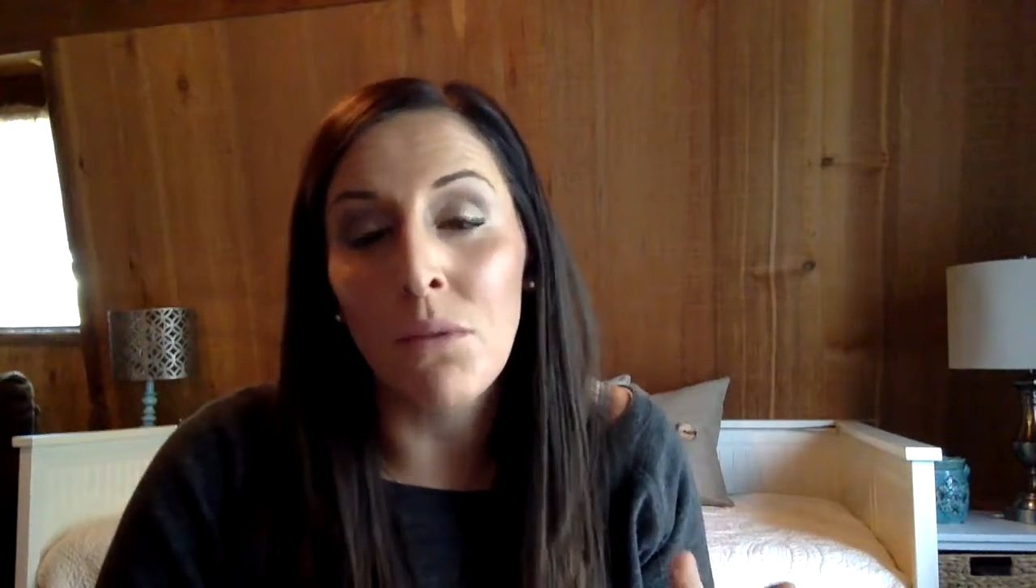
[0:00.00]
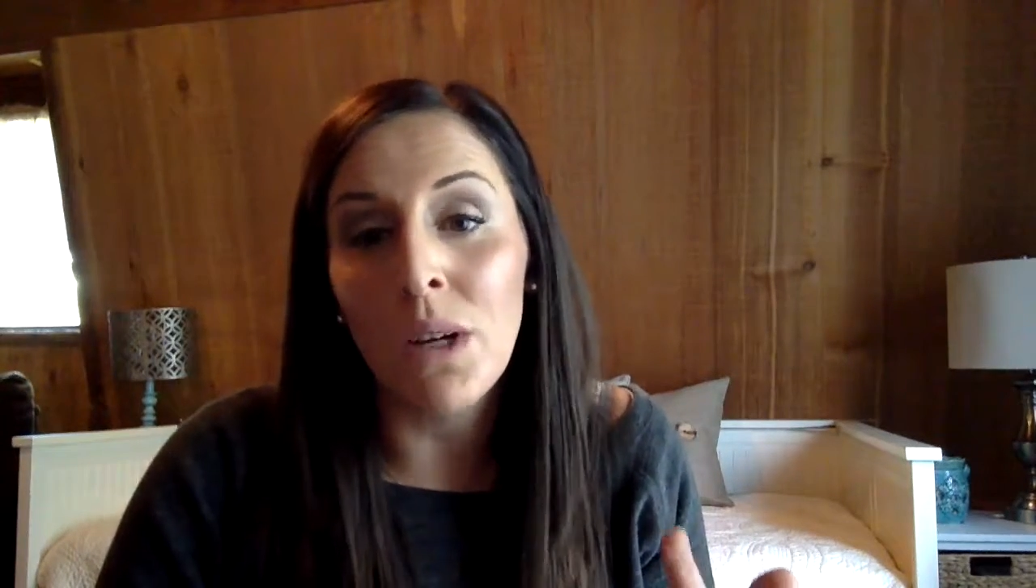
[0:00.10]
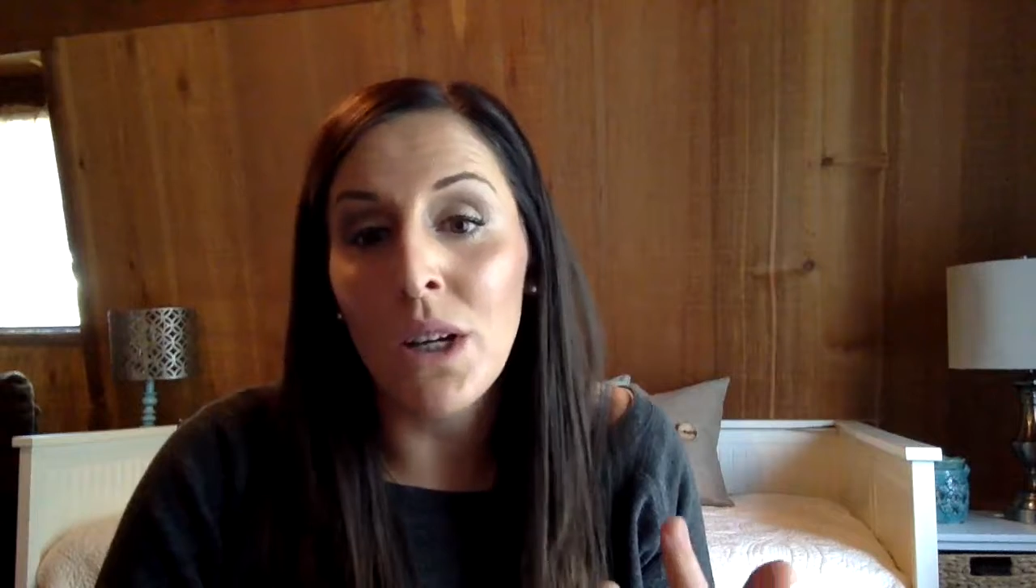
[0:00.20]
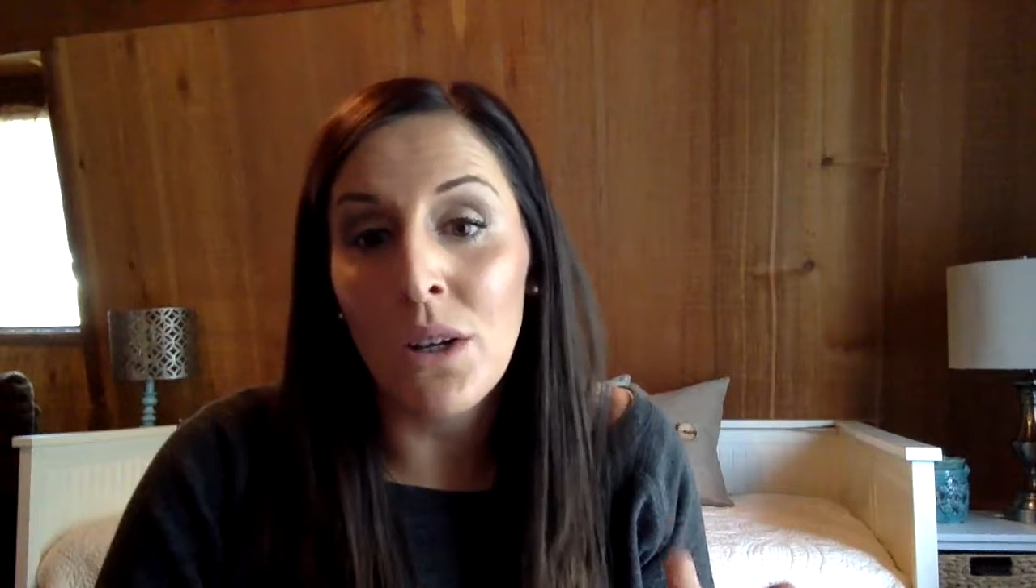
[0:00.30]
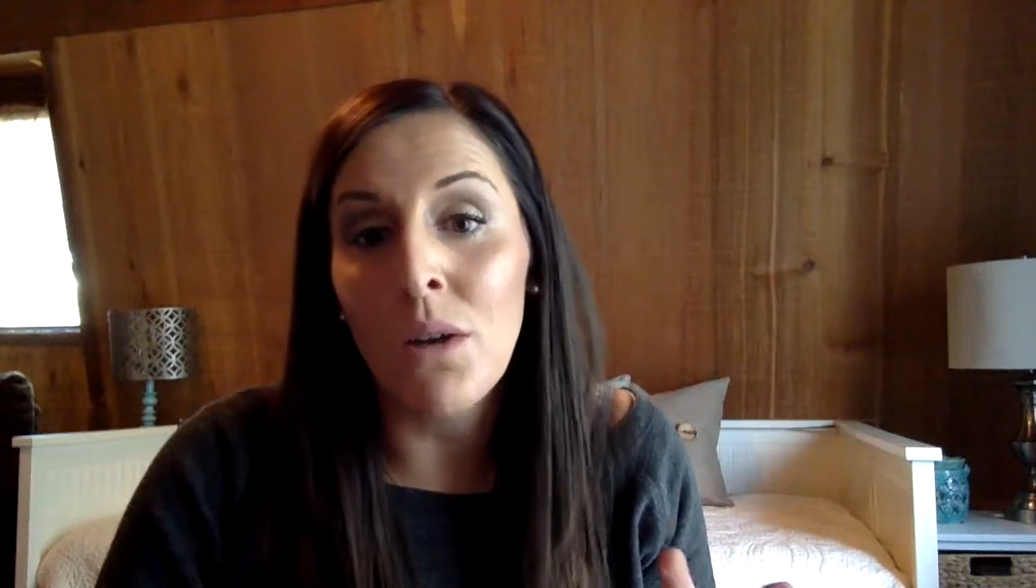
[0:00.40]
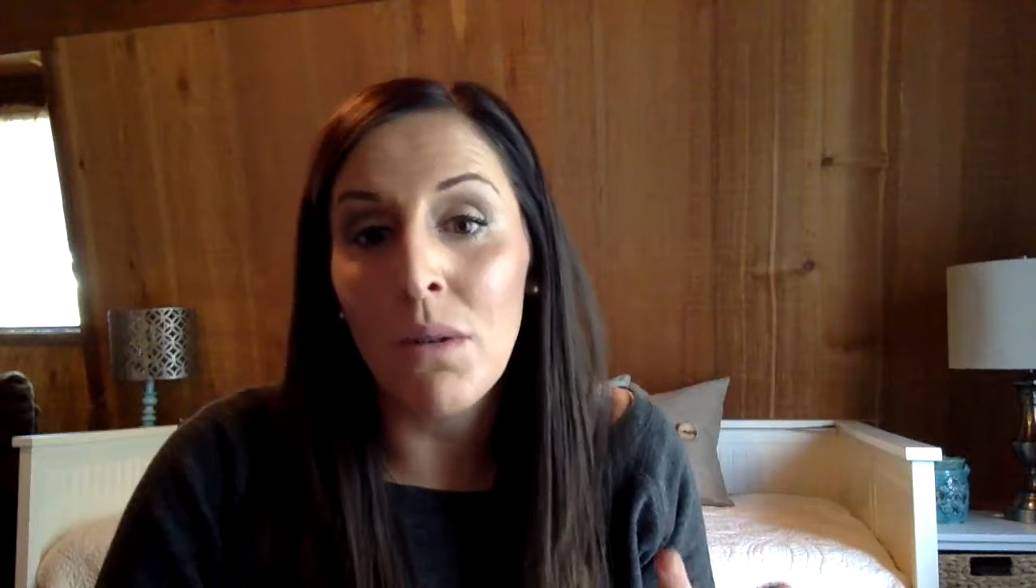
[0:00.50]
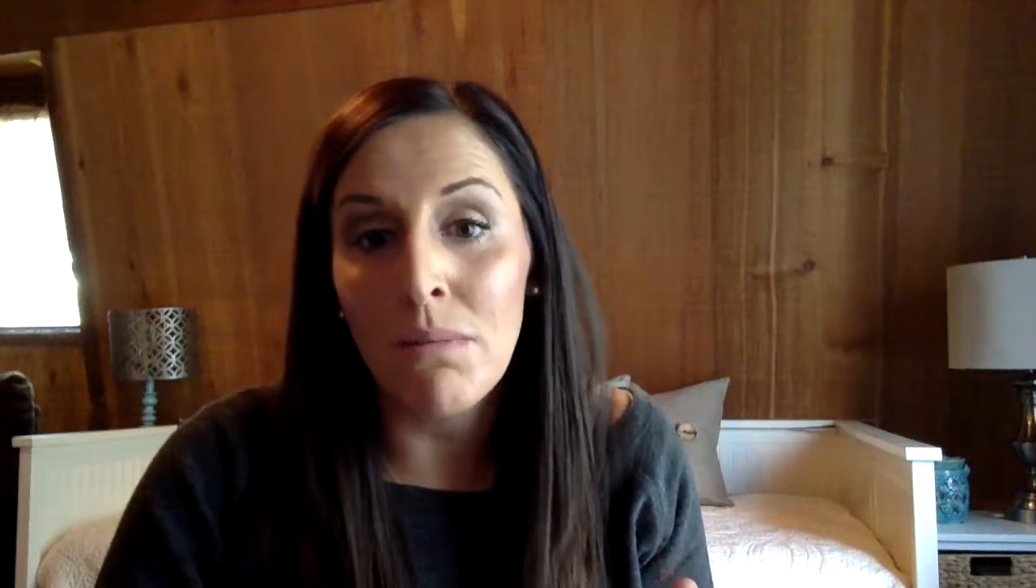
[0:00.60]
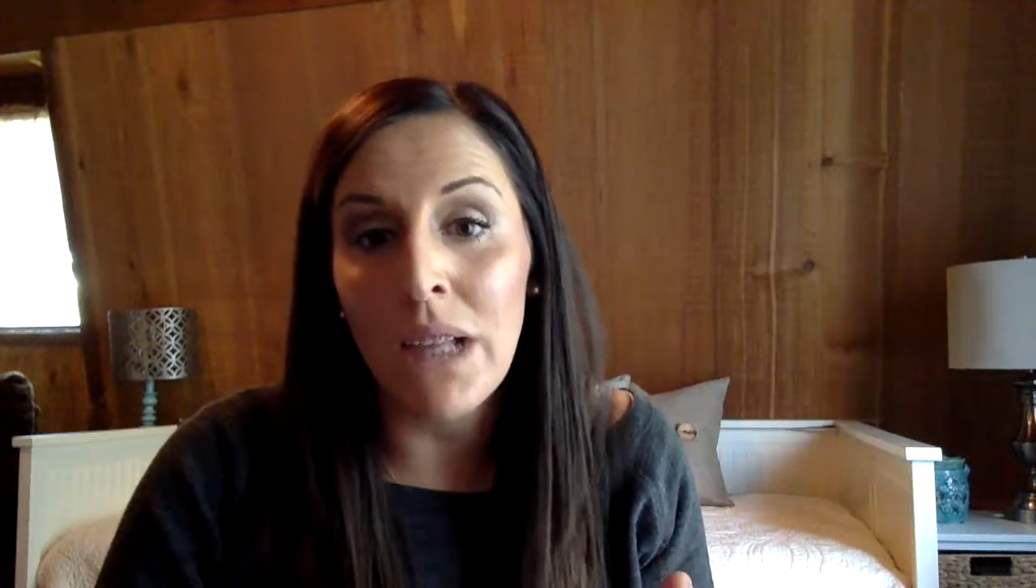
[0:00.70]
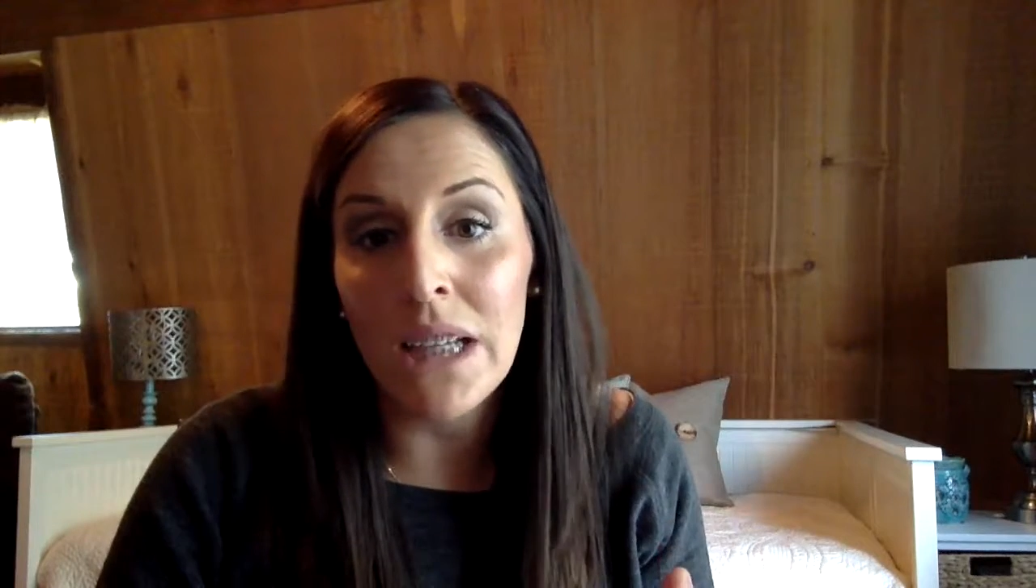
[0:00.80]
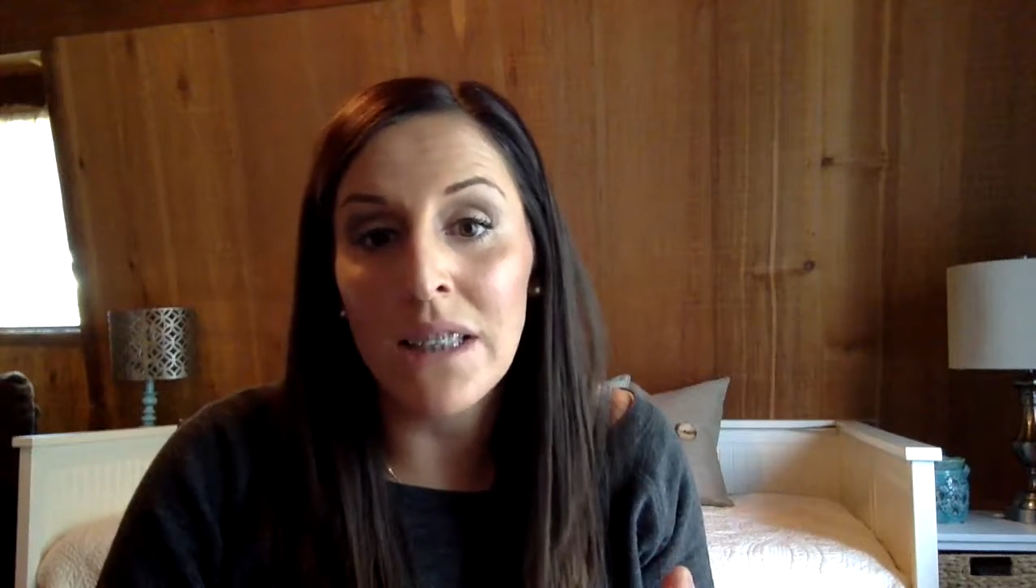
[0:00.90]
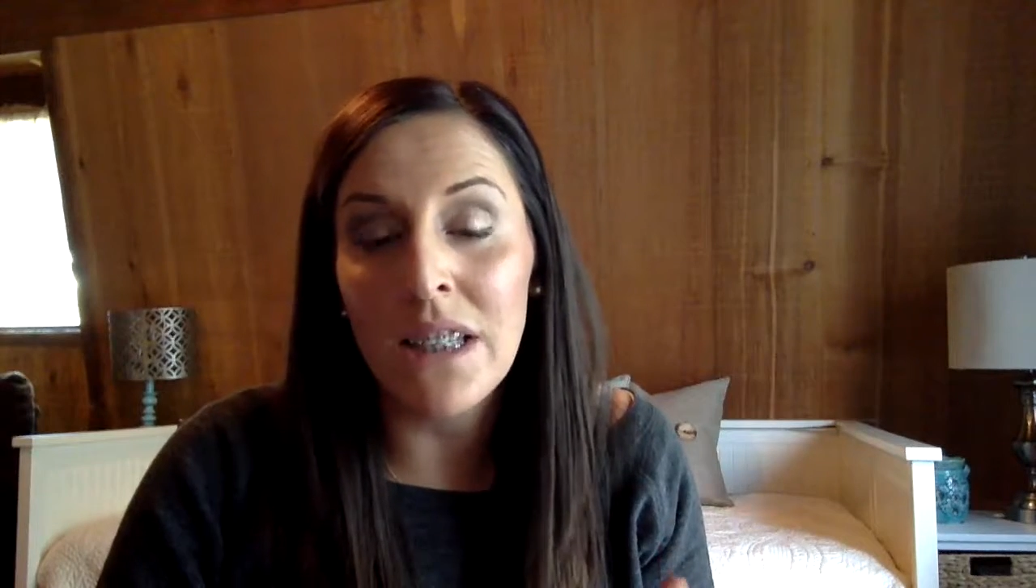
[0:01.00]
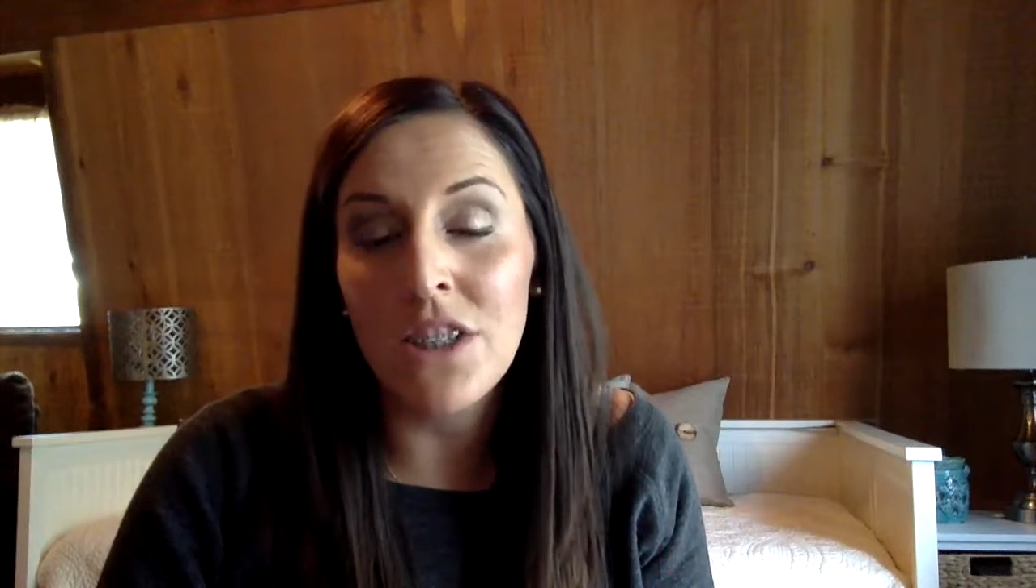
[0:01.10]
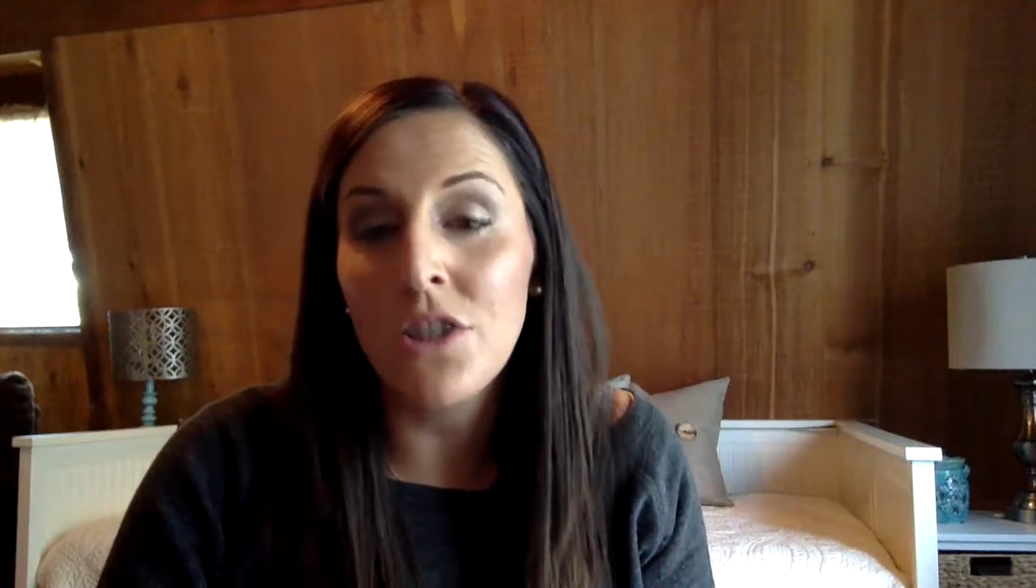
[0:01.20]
want to know with Plexus.